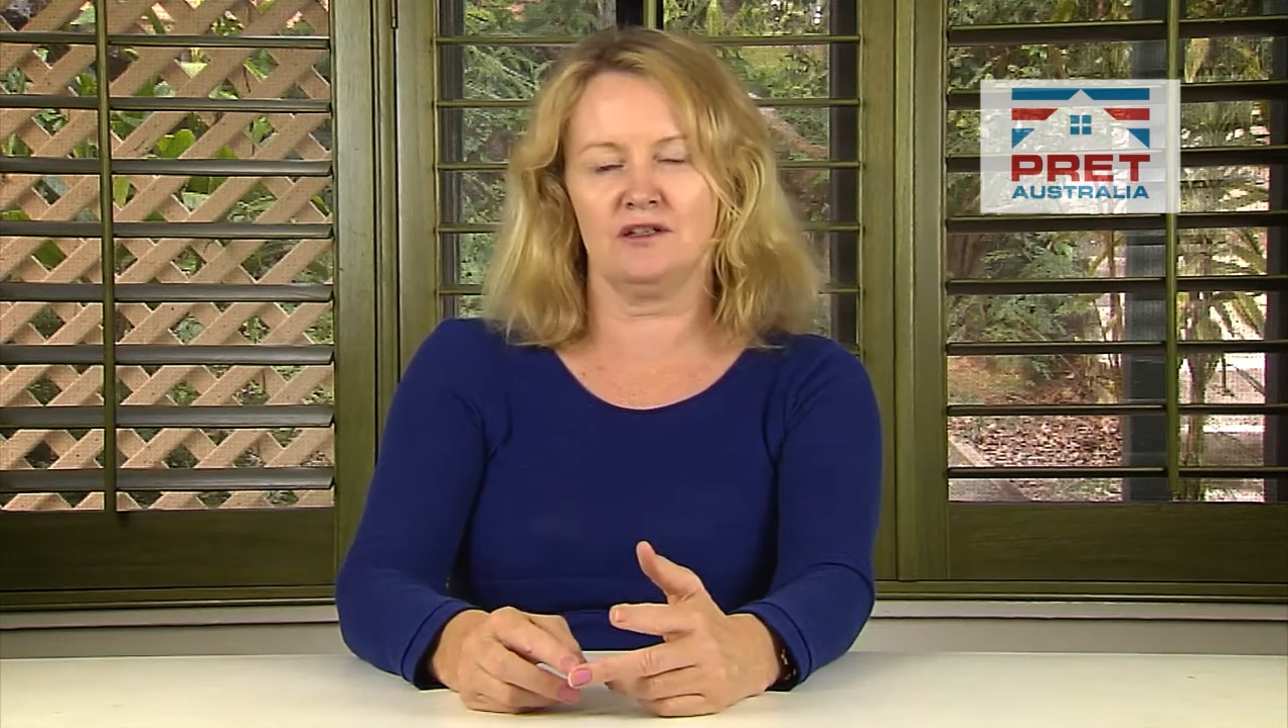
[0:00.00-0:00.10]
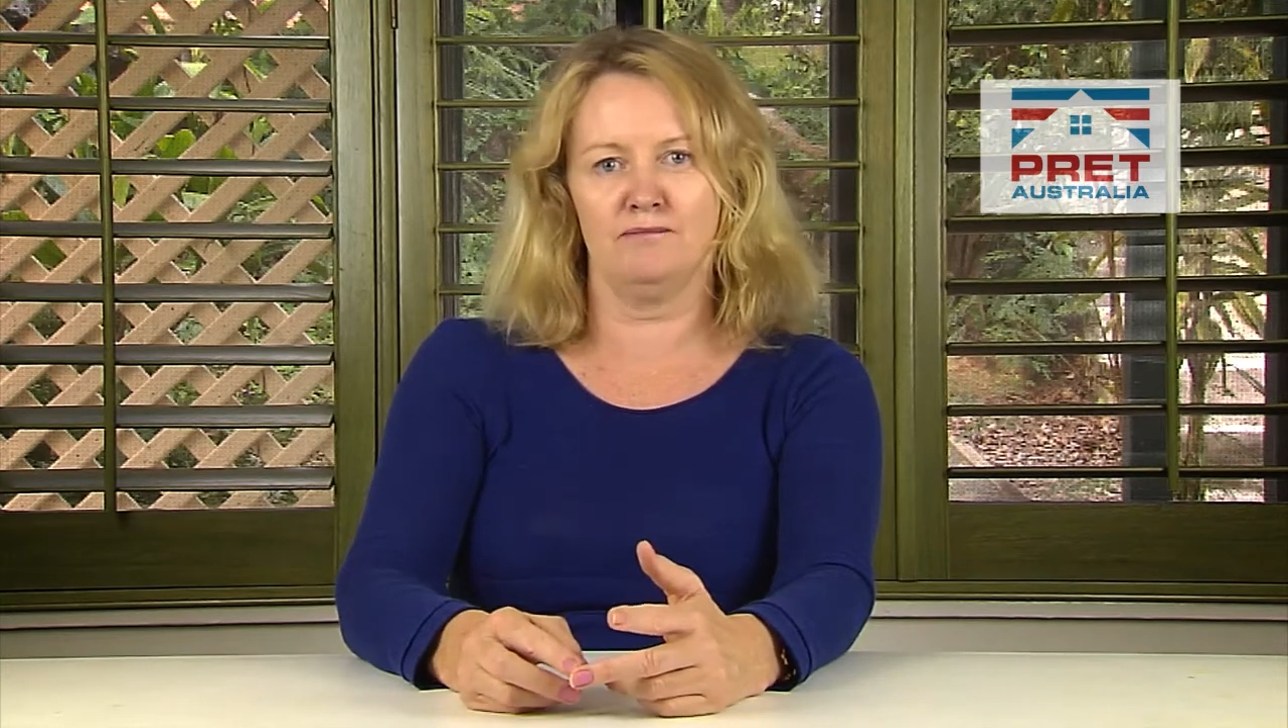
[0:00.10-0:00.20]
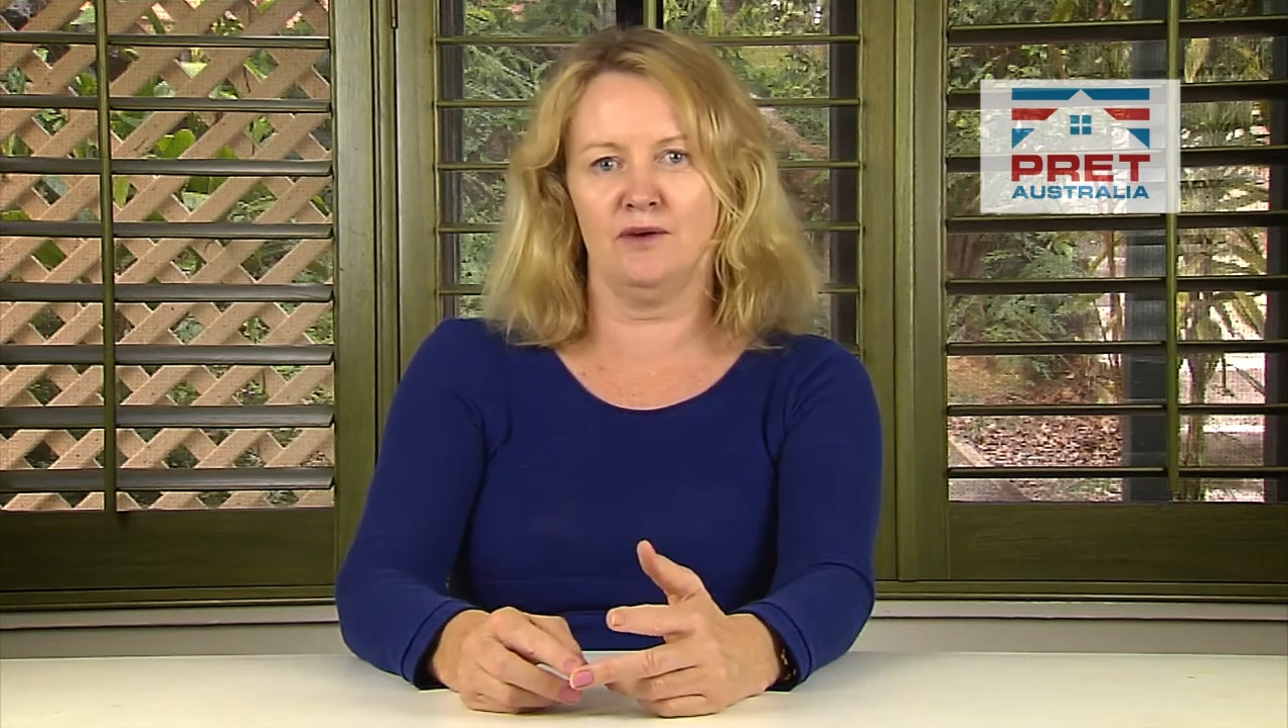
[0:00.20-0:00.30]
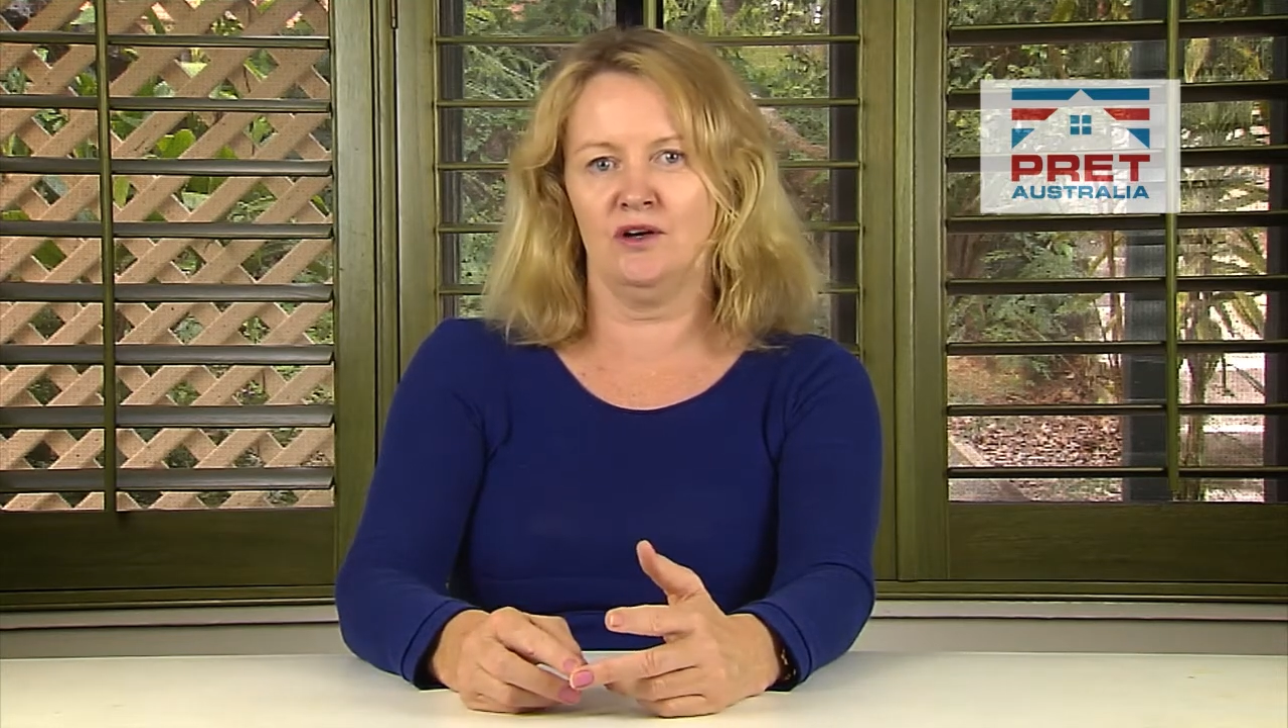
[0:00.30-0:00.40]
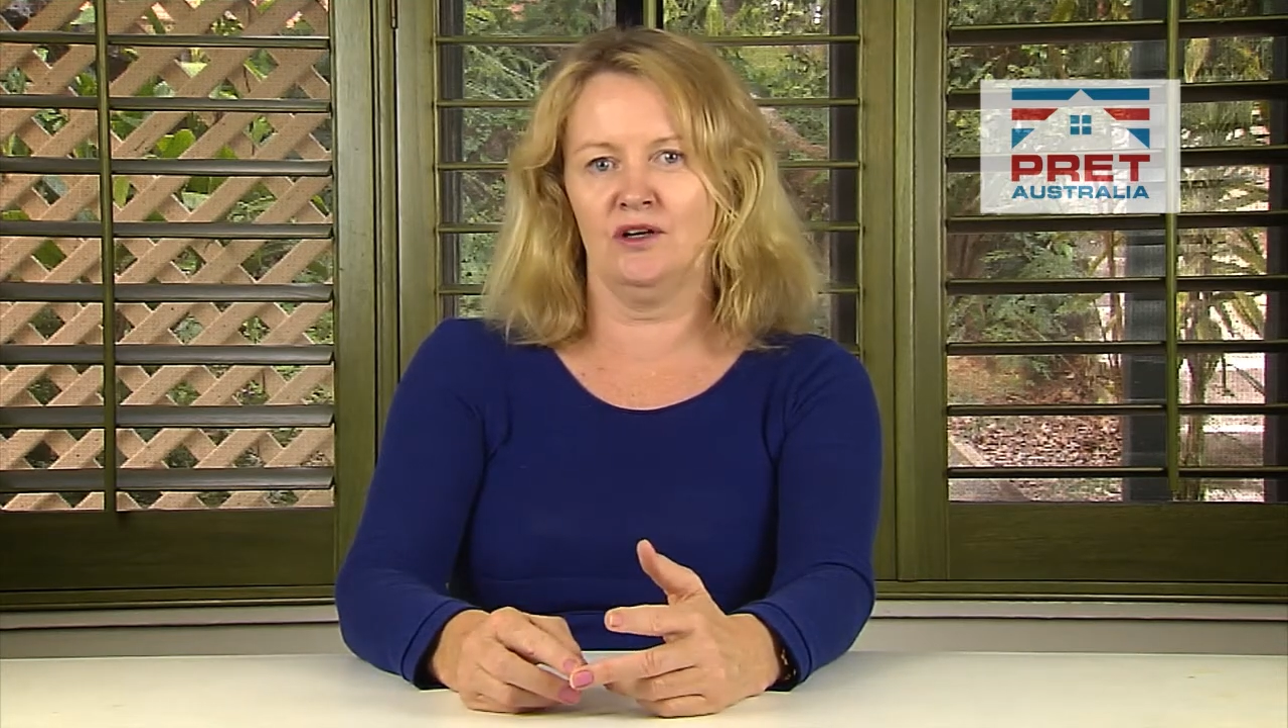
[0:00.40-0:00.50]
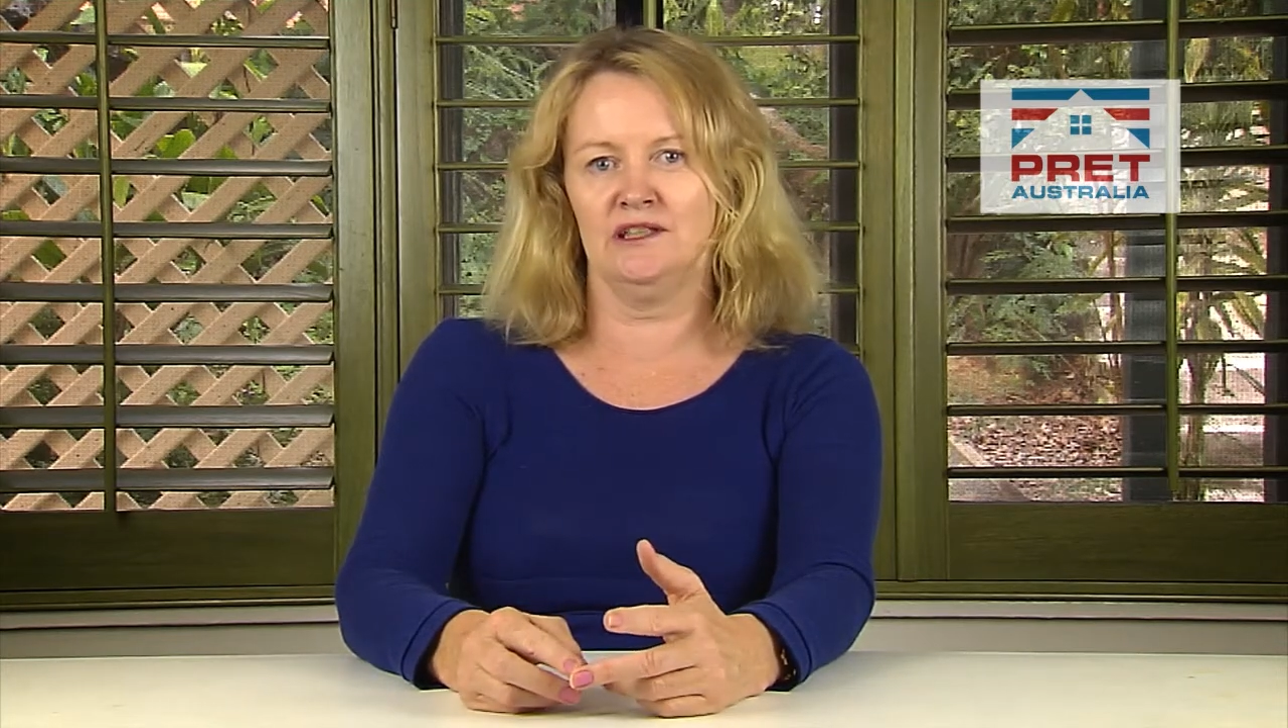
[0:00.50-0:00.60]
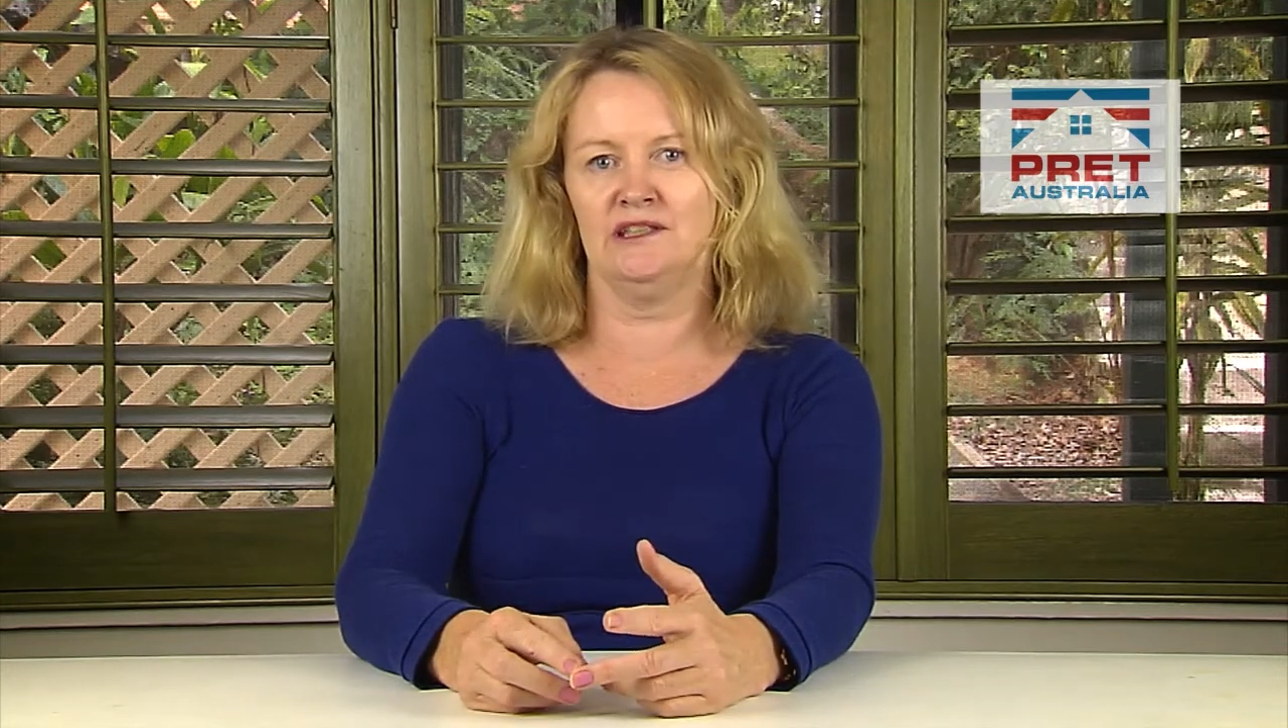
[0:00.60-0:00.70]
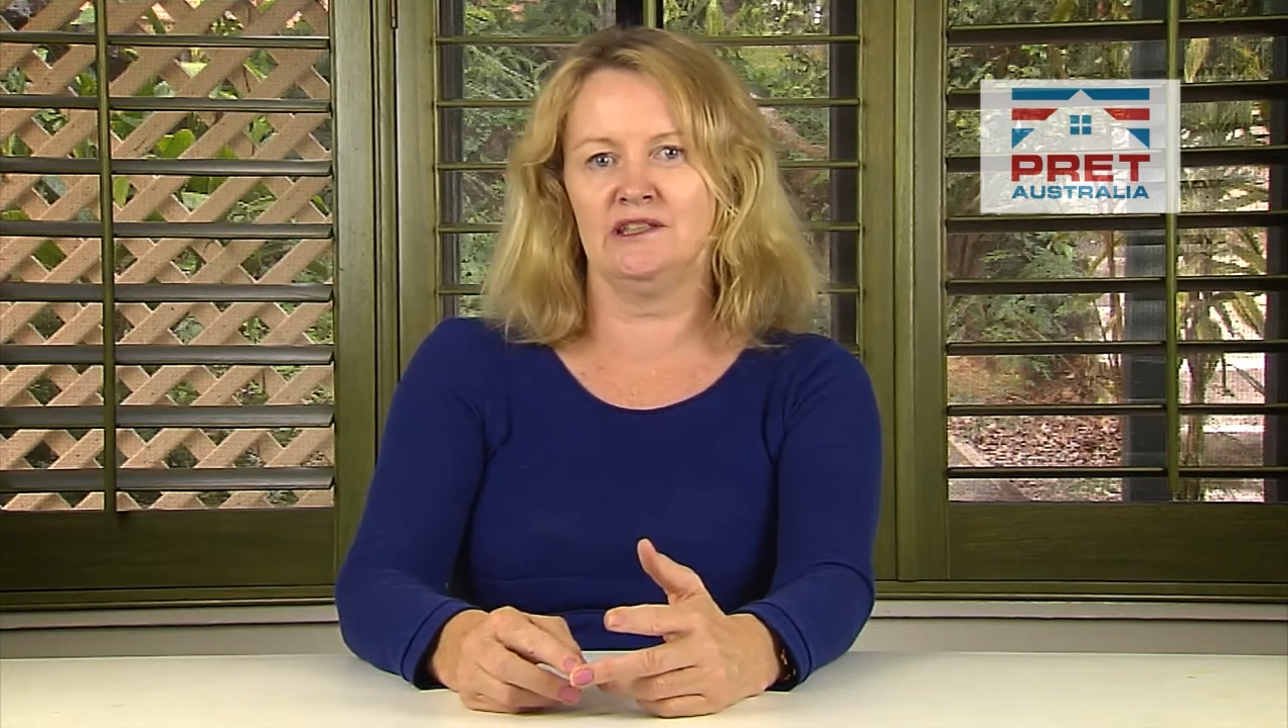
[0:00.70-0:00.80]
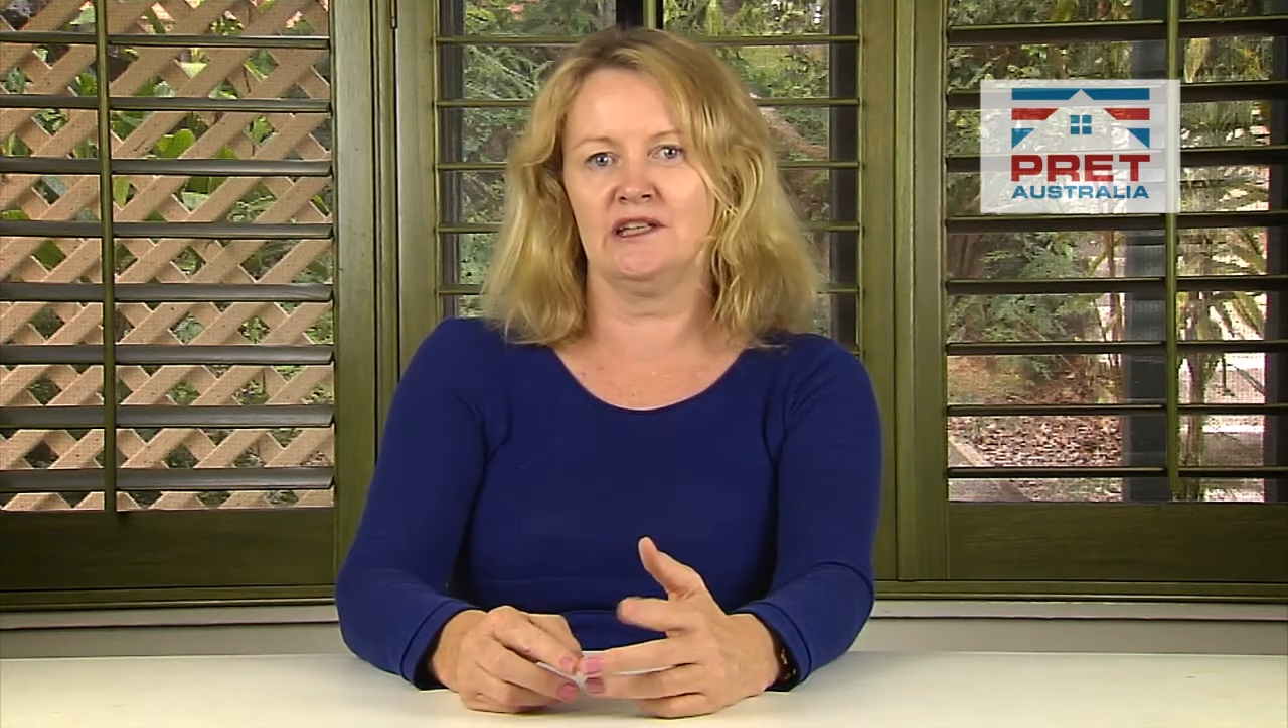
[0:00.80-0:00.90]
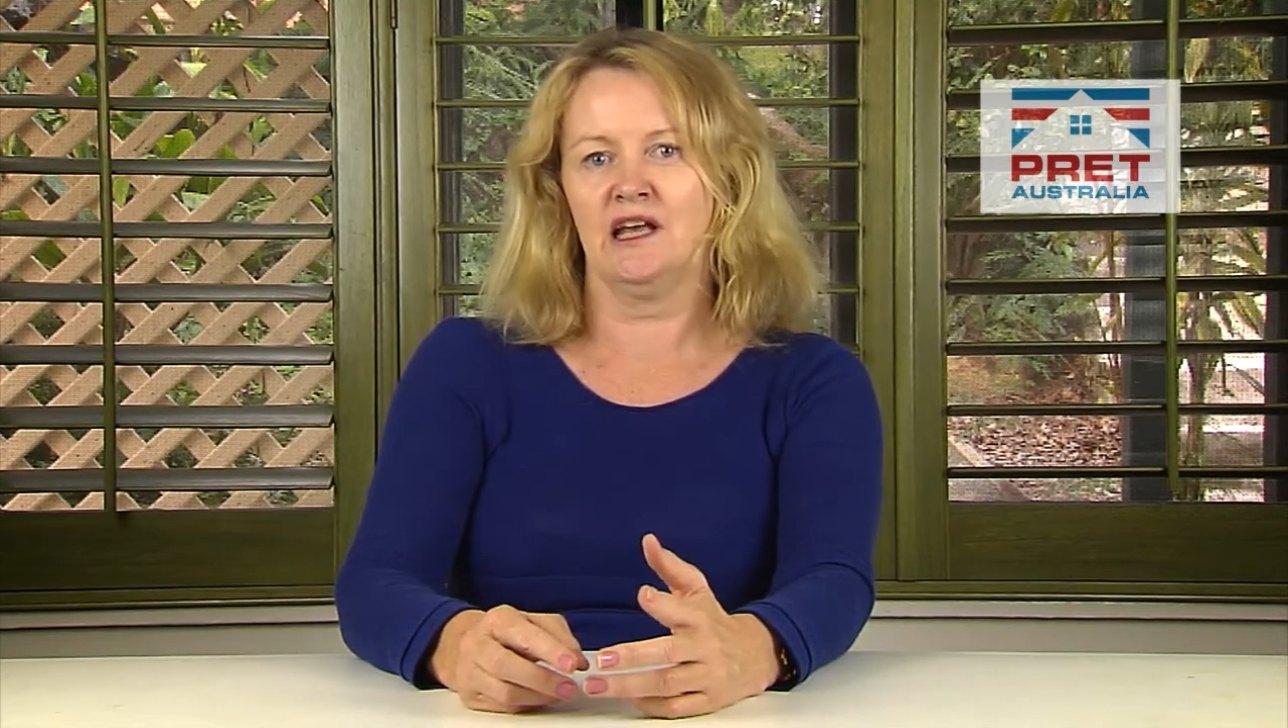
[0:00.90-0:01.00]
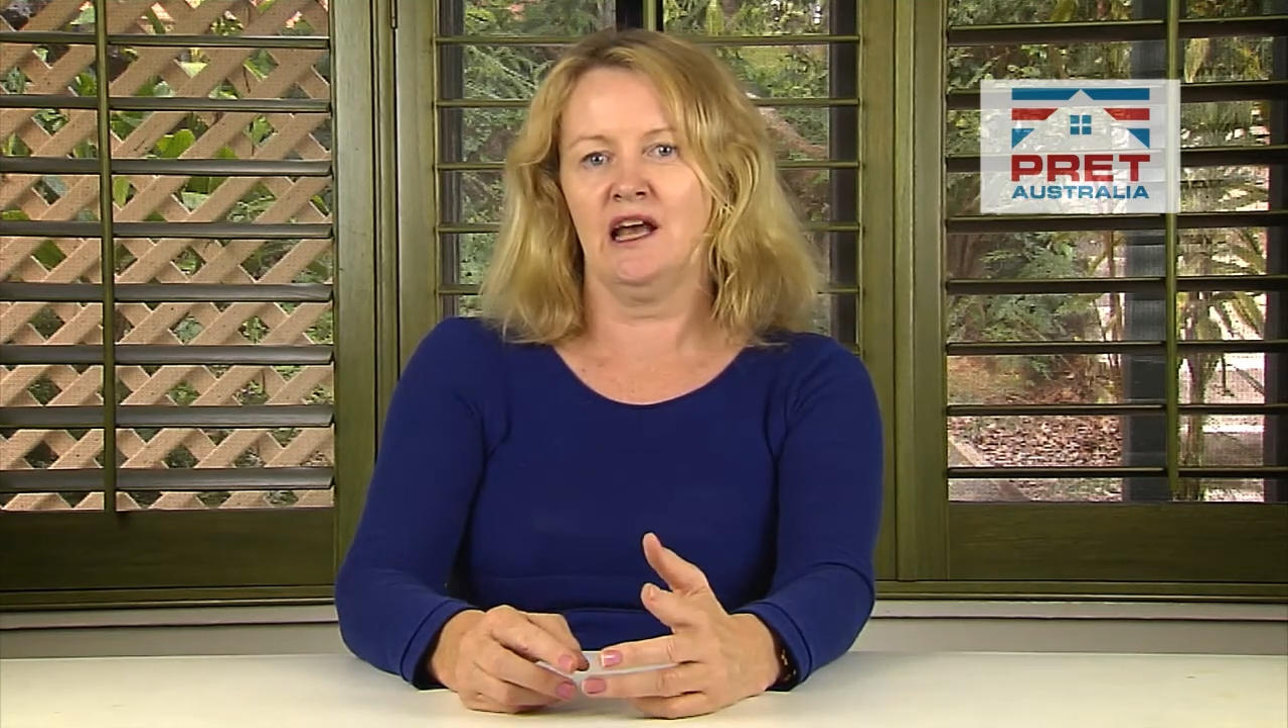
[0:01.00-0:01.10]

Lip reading: combined,